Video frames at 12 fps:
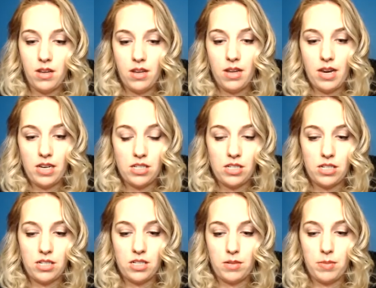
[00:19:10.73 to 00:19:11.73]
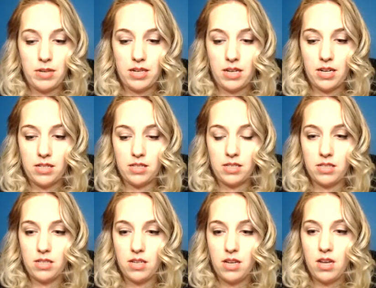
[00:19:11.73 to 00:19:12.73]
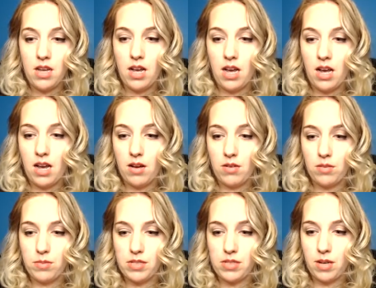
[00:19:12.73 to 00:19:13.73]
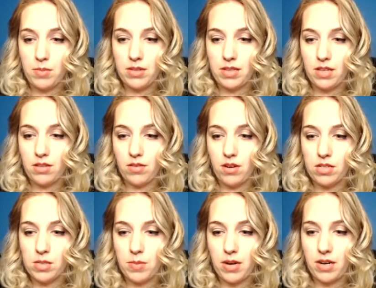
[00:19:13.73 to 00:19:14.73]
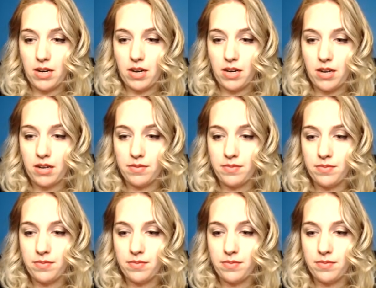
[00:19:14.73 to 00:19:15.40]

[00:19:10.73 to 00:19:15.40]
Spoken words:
HTTPS. Oops, I put that in the wrong spot. Hang on.